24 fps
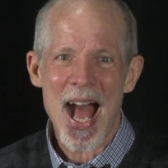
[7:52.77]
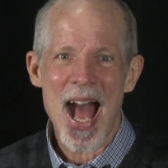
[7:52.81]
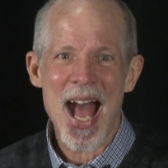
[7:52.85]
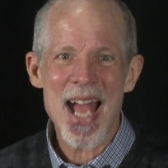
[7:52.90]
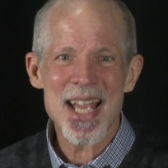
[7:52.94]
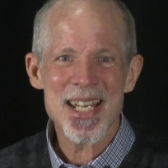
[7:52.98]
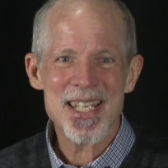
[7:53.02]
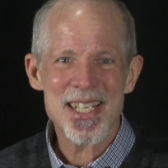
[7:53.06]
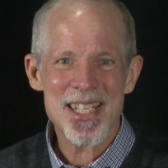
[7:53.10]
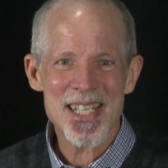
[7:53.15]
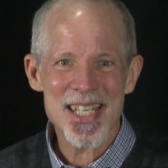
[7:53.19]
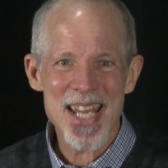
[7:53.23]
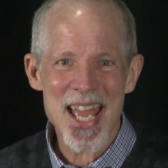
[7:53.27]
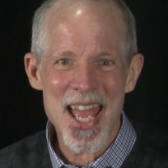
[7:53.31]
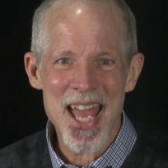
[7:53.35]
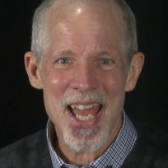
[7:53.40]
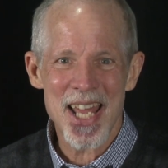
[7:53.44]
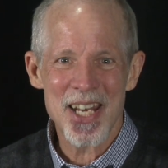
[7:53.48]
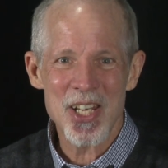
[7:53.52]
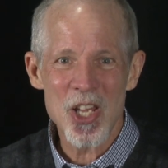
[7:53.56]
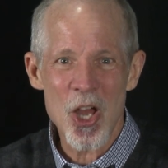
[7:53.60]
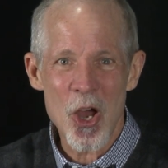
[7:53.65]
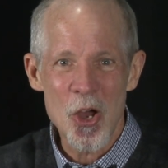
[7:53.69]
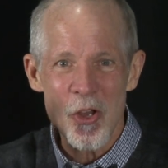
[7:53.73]
I
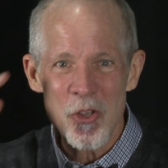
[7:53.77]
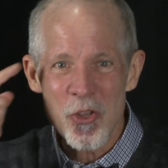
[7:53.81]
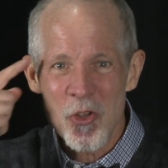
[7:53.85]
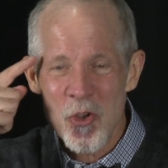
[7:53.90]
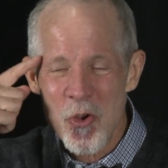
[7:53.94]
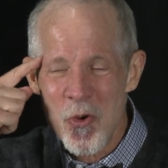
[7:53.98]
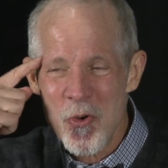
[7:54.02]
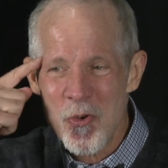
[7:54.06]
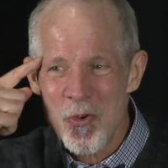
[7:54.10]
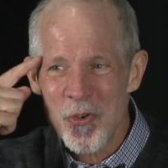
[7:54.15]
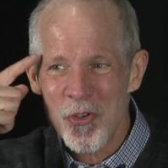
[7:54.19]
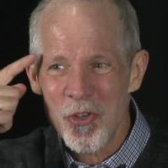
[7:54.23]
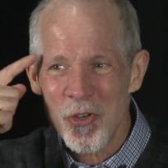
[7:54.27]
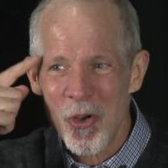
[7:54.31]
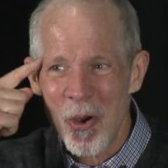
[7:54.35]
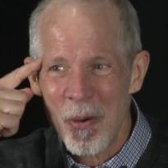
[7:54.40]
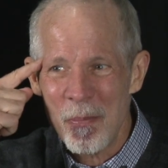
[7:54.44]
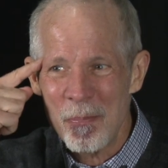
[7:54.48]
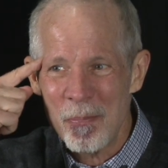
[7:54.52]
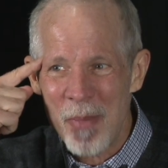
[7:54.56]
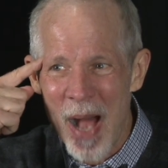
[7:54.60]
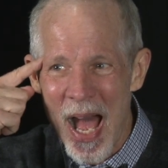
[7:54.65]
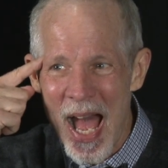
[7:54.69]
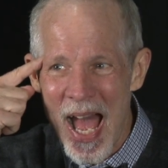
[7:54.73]
said, use
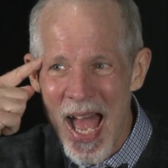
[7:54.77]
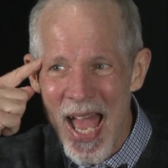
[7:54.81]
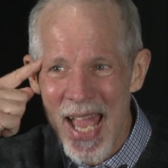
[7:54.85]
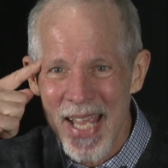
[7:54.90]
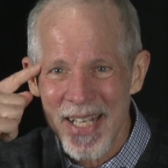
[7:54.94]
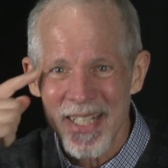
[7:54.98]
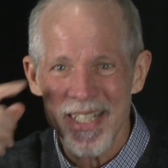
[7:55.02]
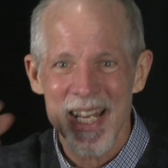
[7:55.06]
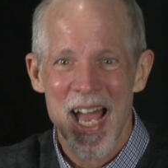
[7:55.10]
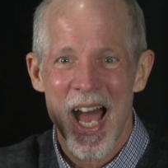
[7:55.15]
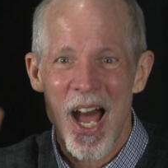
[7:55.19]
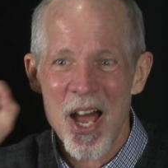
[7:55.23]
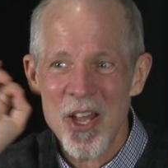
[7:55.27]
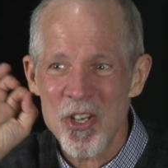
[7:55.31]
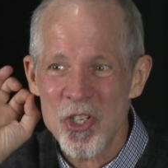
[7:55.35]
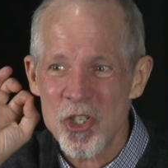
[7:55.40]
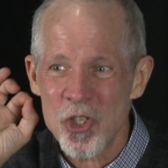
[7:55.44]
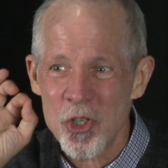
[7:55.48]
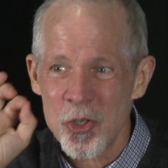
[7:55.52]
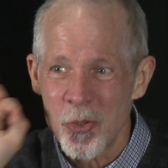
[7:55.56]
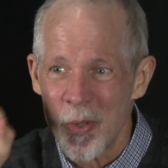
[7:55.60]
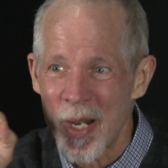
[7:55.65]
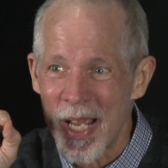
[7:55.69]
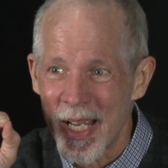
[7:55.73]
your mind, a
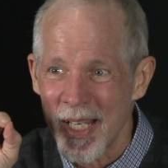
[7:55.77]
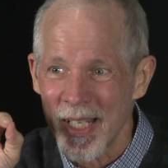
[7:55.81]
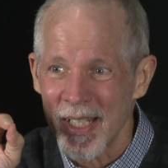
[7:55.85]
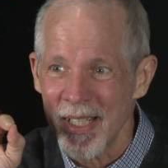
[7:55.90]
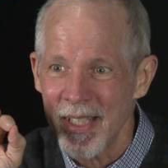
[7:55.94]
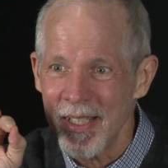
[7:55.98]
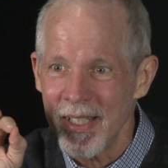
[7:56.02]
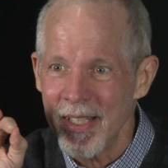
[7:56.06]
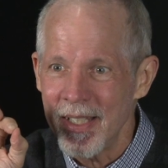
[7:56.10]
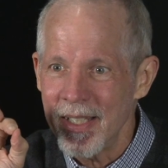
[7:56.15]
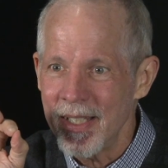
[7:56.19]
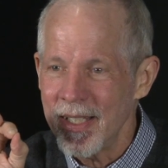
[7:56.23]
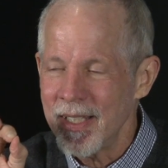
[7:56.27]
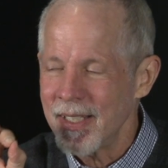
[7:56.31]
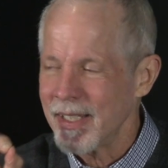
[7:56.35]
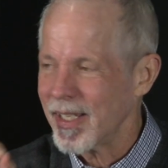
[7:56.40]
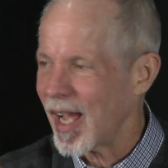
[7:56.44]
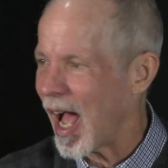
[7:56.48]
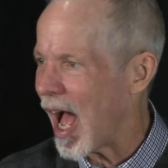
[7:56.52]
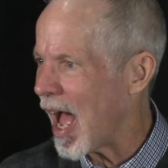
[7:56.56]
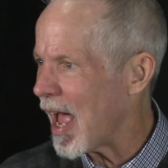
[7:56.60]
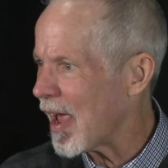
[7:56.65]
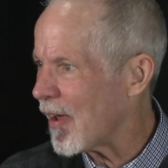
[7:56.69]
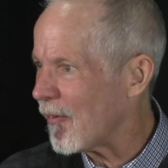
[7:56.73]
trick.
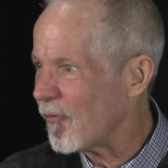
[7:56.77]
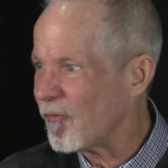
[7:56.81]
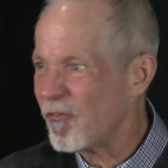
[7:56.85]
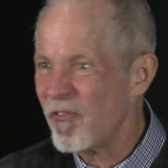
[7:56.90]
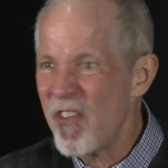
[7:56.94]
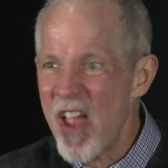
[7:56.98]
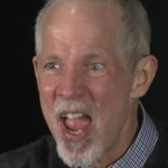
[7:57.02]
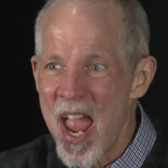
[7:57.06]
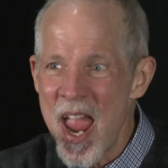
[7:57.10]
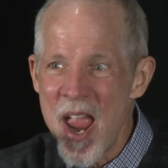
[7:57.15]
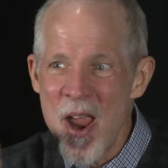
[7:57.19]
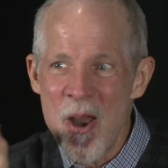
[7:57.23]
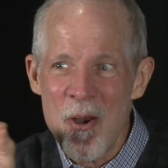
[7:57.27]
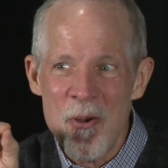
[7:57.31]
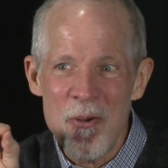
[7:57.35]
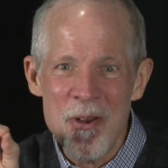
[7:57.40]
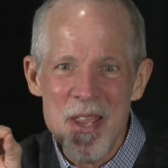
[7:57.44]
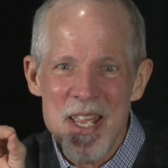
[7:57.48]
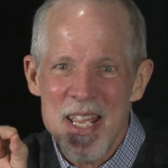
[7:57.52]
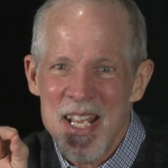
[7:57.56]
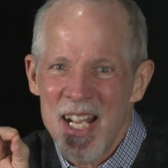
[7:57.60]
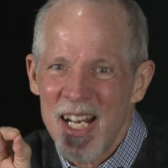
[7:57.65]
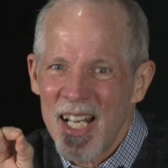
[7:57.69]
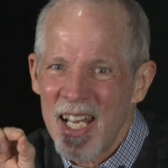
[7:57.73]
I am
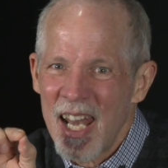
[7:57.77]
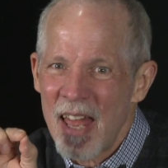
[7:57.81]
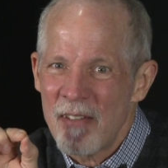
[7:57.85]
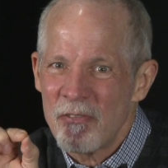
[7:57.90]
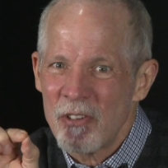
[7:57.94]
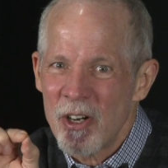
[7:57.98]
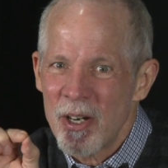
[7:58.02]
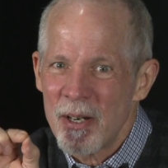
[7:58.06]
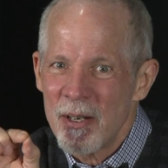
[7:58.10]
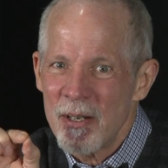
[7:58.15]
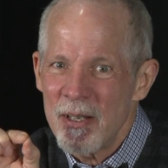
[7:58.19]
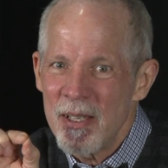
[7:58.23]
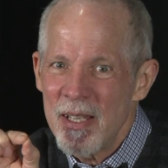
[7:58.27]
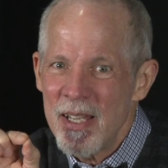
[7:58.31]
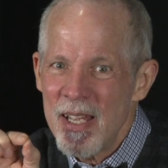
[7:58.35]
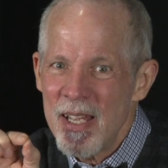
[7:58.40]
very clever.